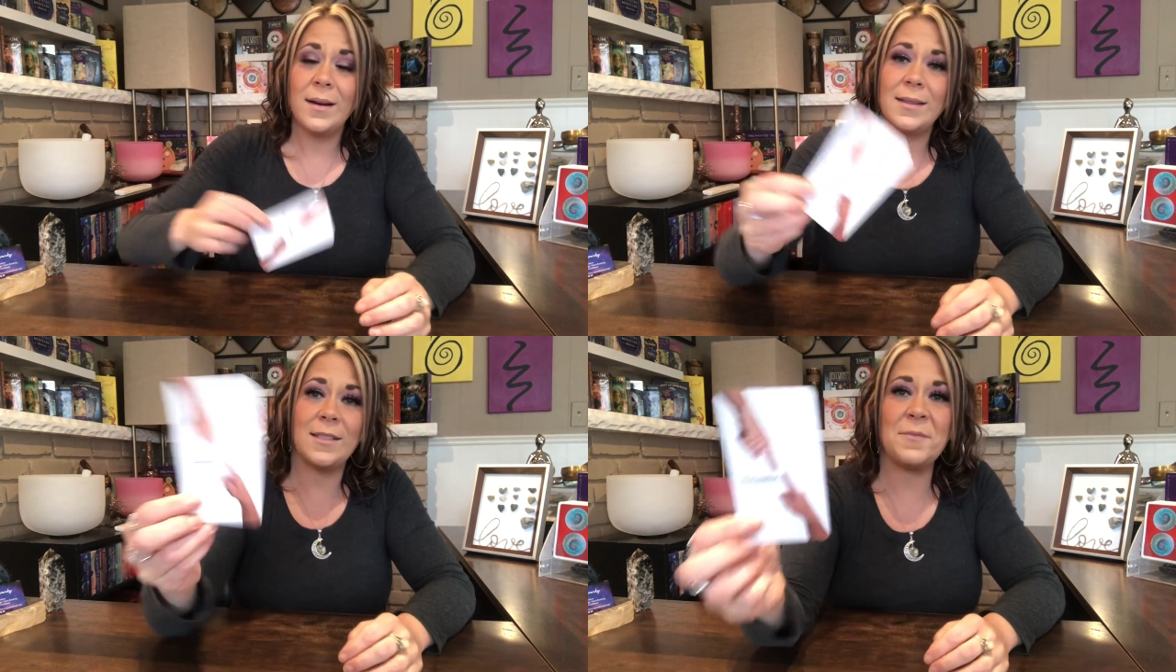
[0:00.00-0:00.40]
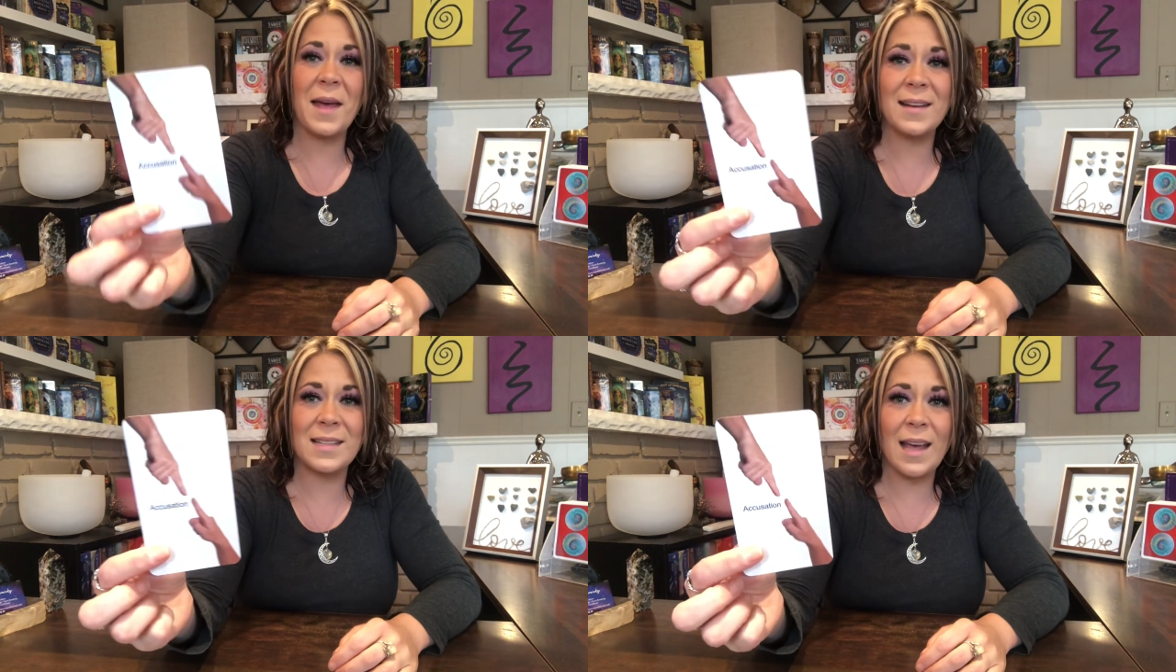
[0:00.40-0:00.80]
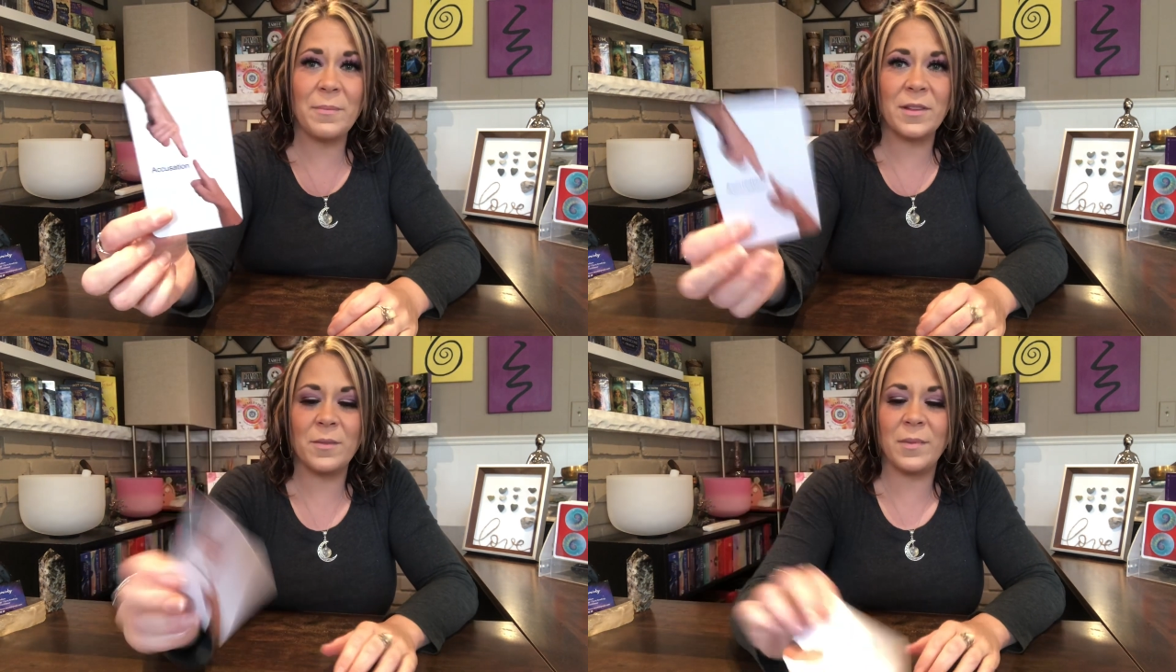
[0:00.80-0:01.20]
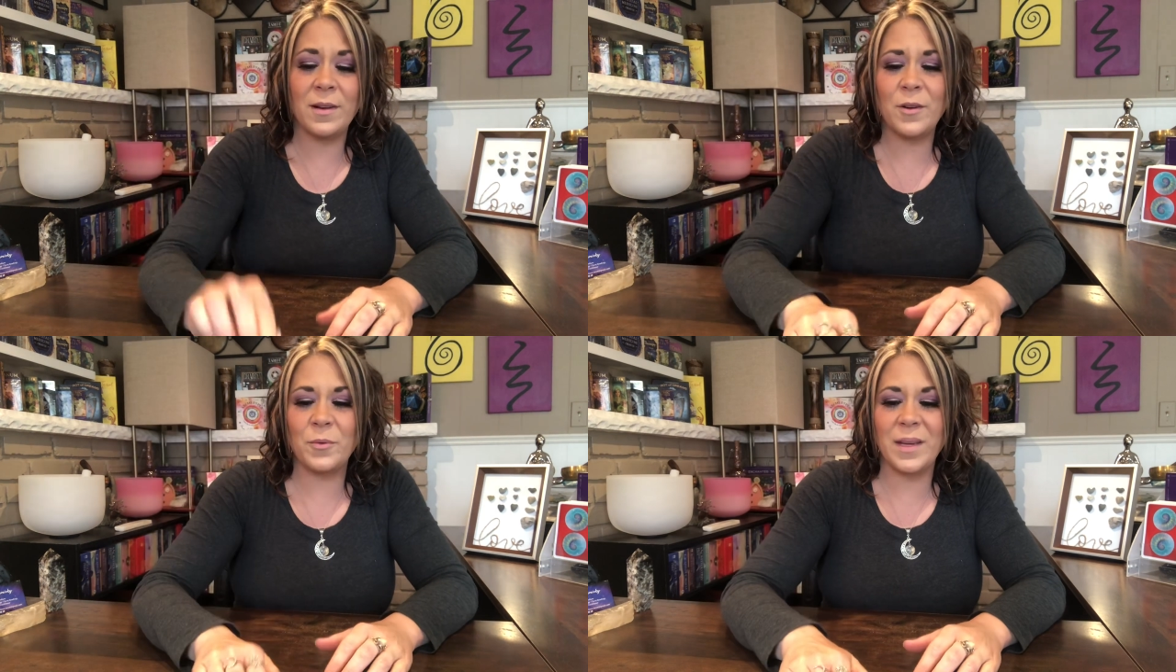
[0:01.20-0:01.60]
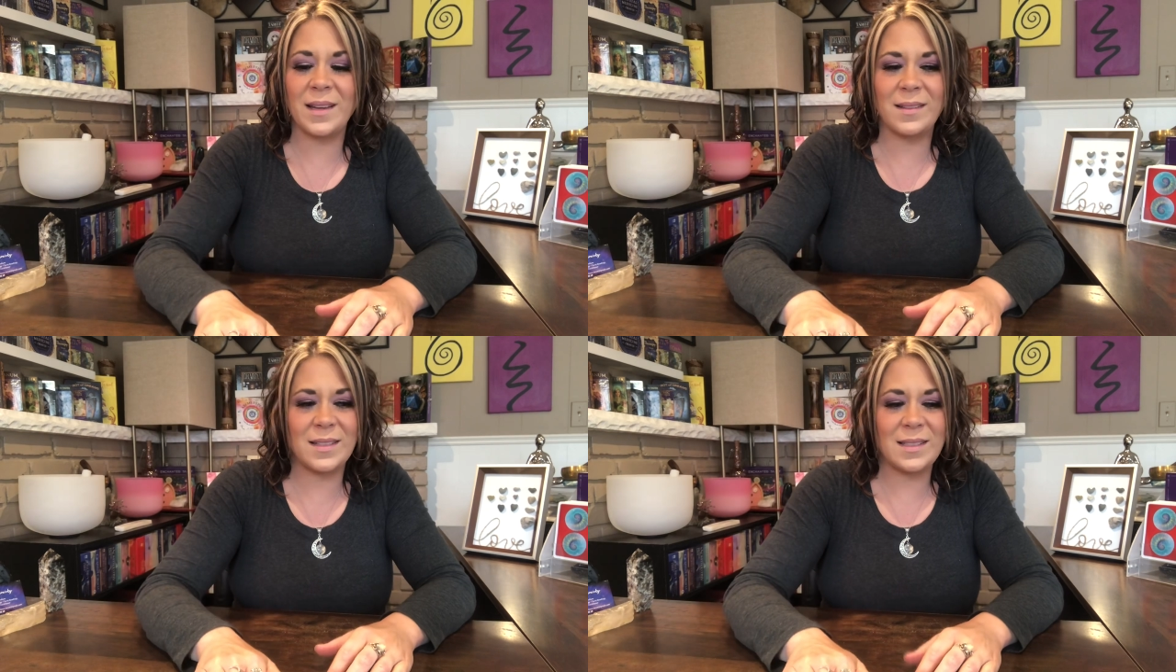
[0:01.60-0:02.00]
Smack dab in the middle, we
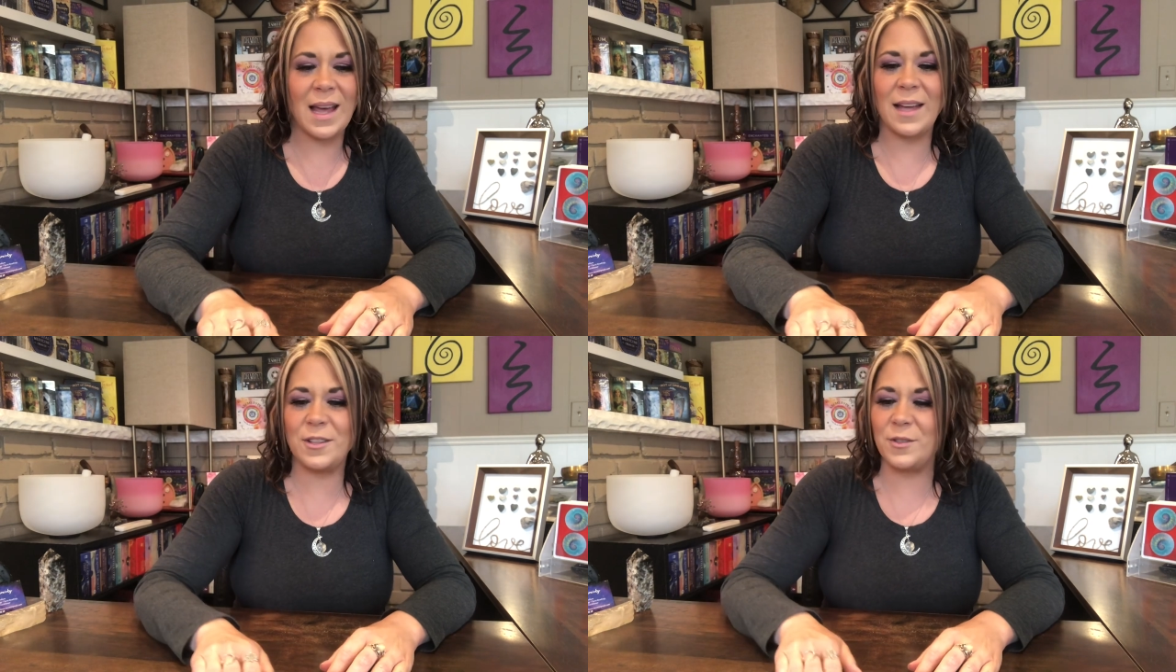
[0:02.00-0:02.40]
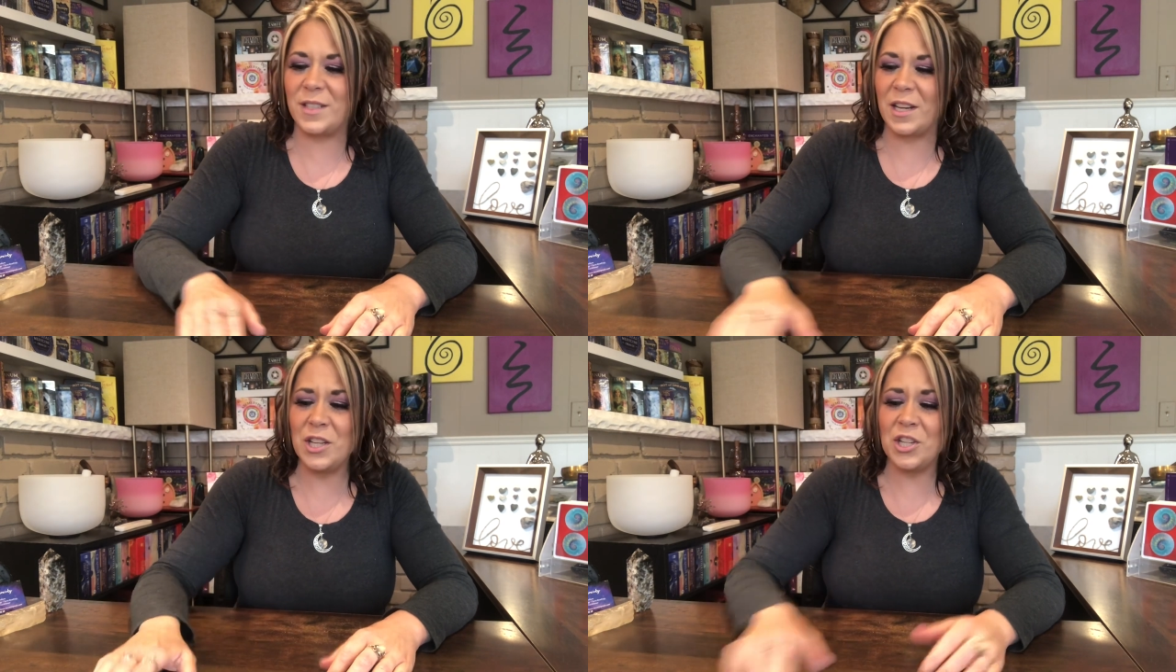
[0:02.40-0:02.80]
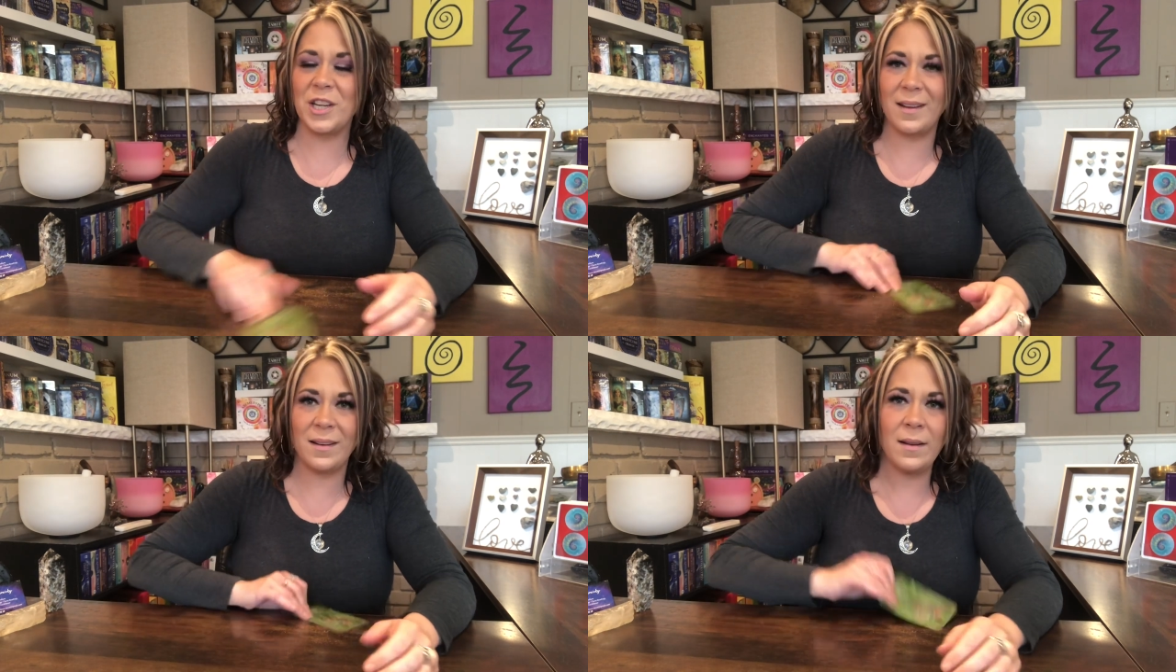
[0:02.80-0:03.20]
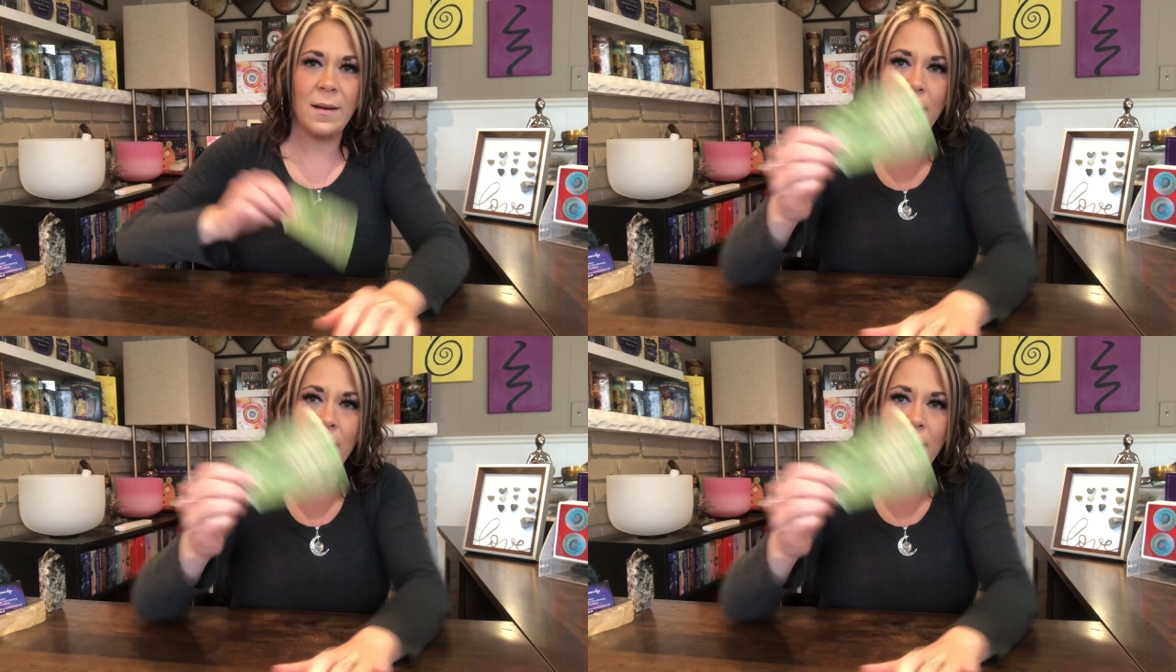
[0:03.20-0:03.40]
get this accusation